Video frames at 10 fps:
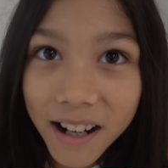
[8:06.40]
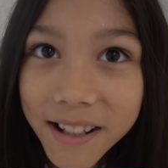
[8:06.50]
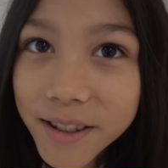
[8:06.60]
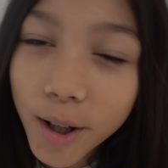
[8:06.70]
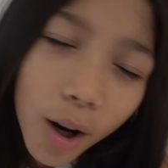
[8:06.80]

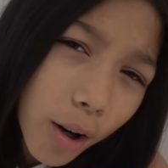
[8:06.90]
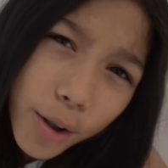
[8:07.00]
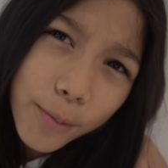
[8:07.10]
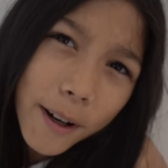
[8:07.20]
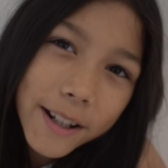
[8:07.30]
guys, so are
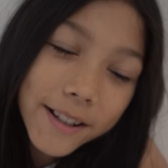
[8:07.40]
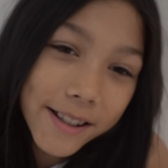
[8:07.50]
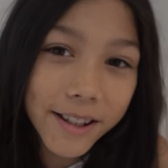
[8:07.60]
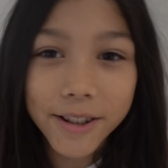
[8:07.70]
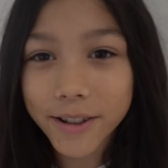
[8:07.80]
you ready to
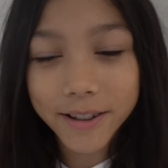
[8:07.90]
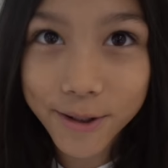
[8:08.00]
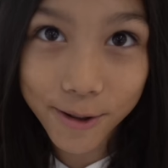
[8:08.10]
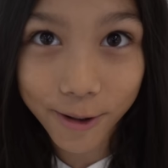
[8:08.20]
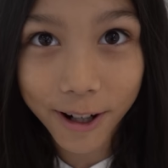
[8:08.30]
see the
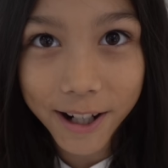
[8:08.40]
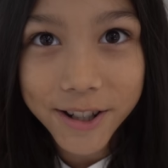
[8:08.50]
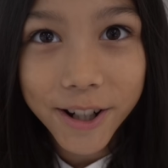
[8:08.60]
store I